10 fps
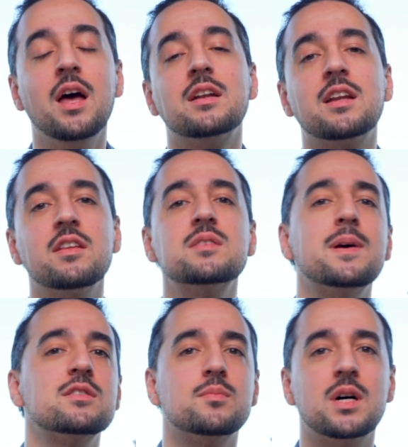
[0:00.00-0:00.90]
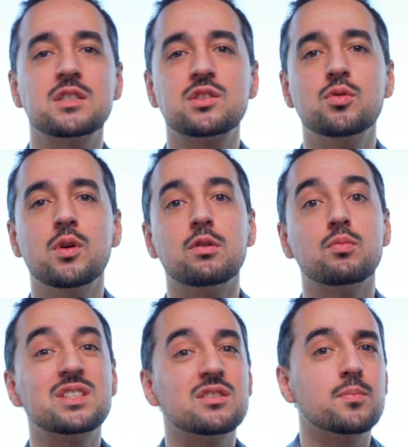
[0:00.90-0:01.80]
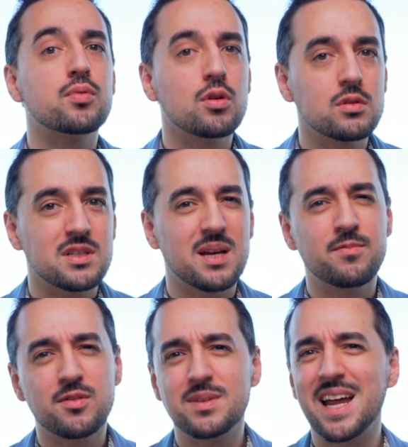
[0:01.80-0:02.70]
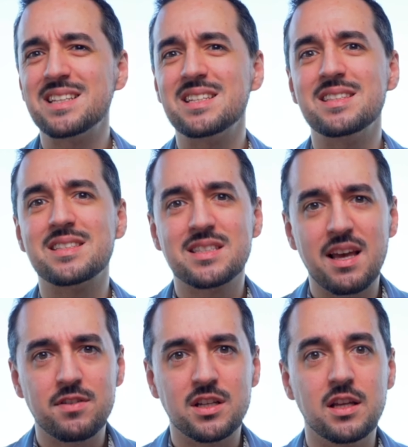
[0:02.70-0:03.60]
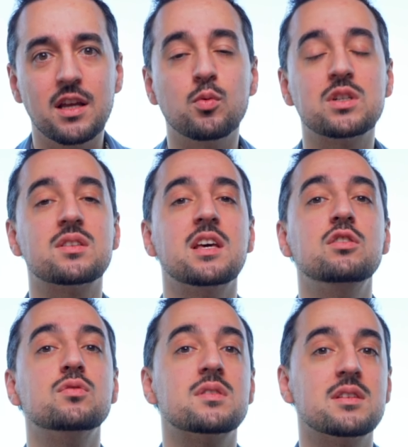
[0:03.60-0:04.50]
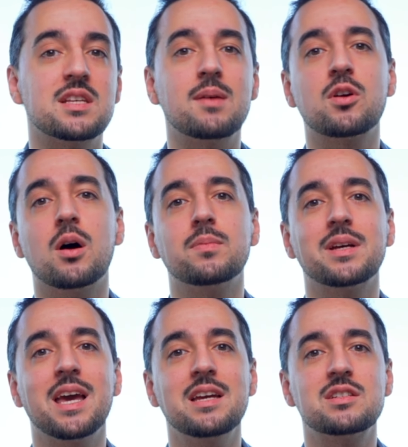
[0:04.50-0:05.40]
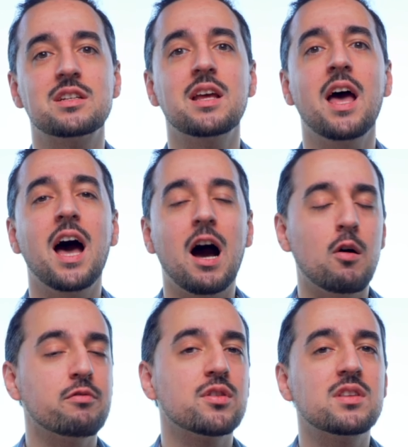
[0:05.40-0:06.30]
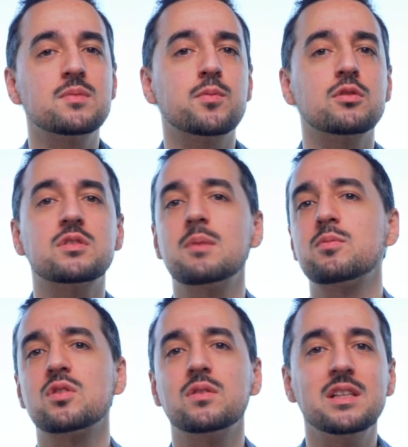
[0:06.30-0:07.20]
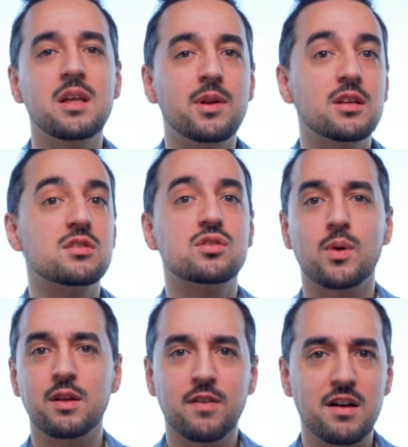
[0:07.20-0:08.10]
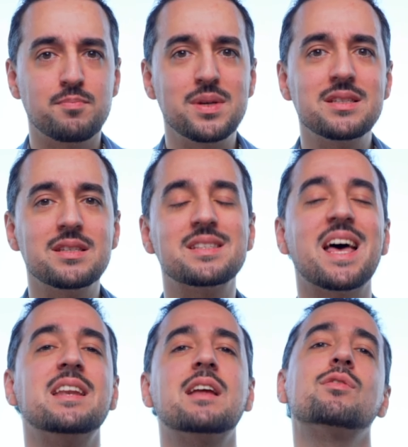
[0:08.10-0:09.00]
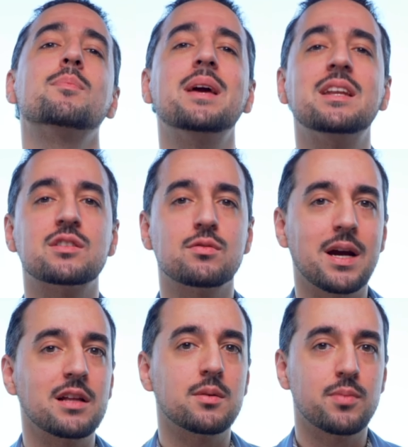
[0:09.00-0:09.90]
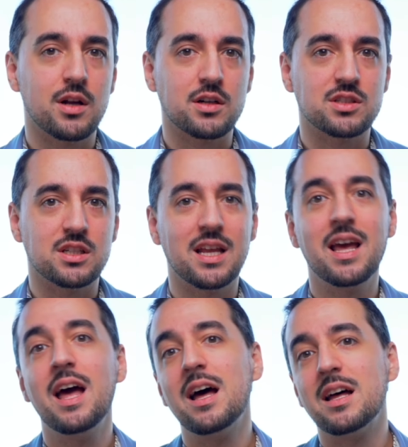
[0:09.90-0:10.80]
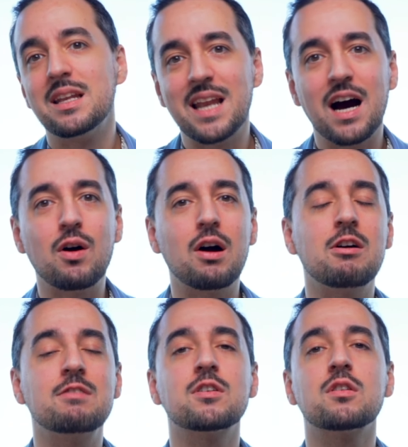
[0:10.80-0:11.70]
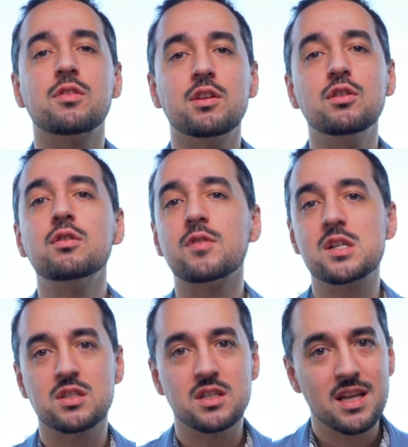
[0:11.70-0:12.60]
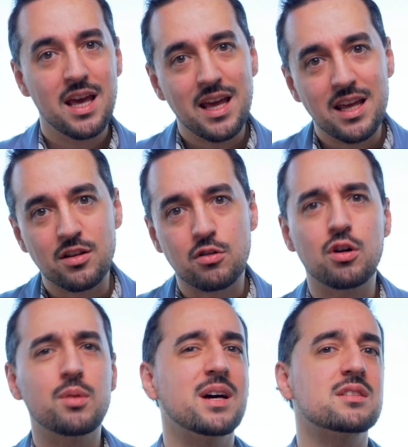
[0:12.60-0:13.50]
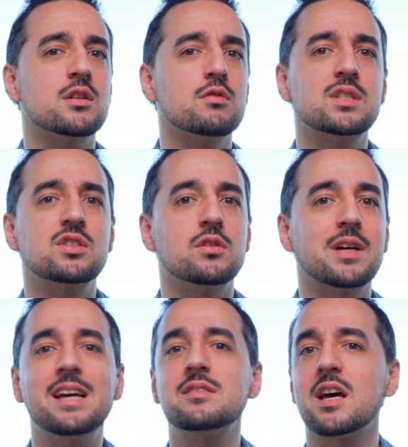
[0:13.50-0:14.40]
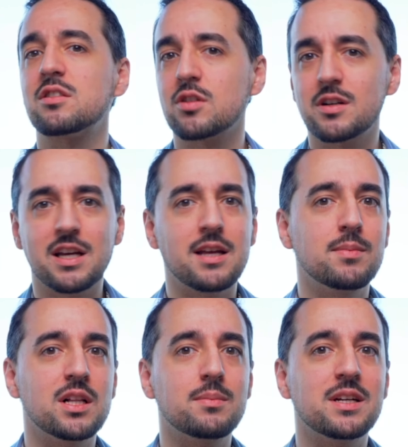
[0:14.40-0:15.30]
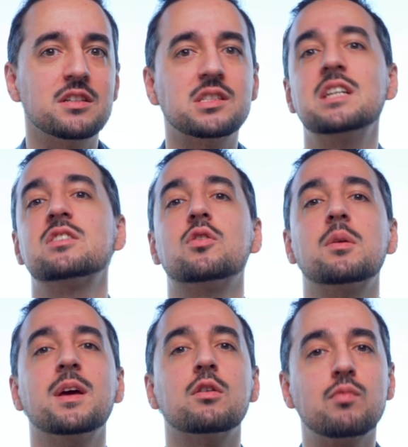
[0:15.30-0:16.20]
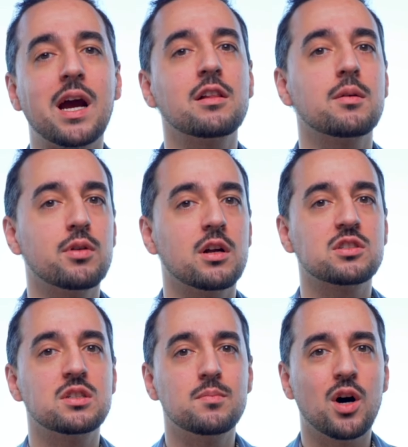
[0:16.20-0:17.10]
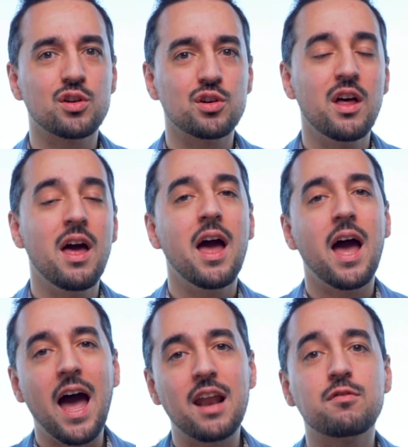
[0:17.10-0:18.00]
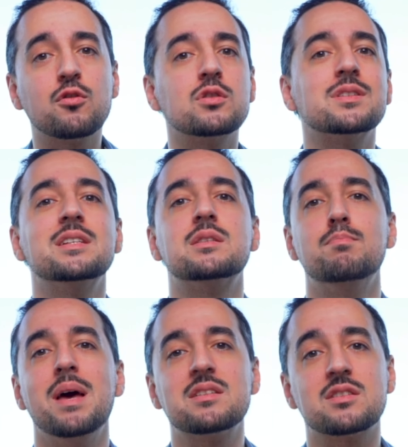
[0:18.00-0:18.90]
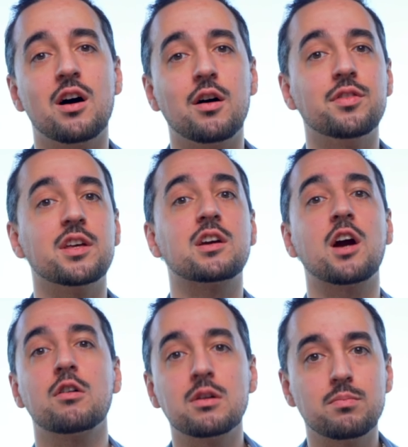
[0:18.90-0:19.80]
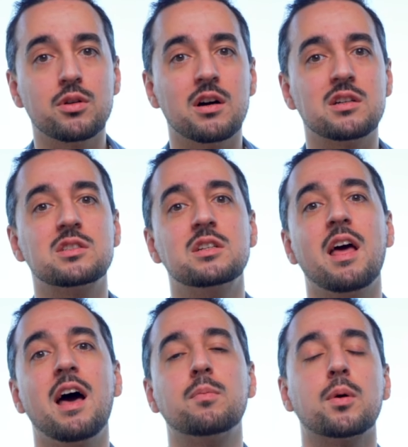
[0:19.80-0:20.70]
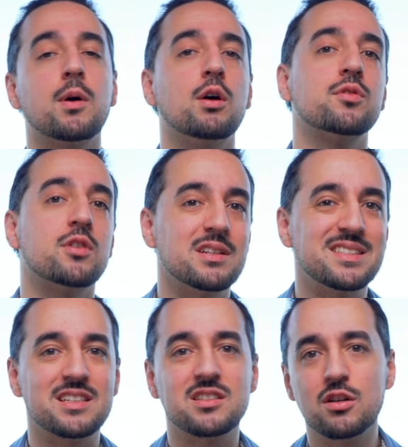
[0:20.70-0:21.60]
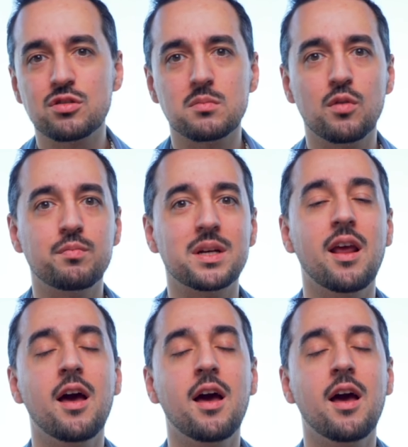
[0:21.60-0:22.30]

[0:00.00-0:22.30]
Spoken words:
Now this pays homage to an original prototype from 1970 in which they used the same complication. However, this prototype was only limited to 25 pieces and never made it to regular production. Now, however, the new version in the Chronomaster original case at 38mm is going to be a regular production model, and of course it's based on the current production El Primero 3600 movement,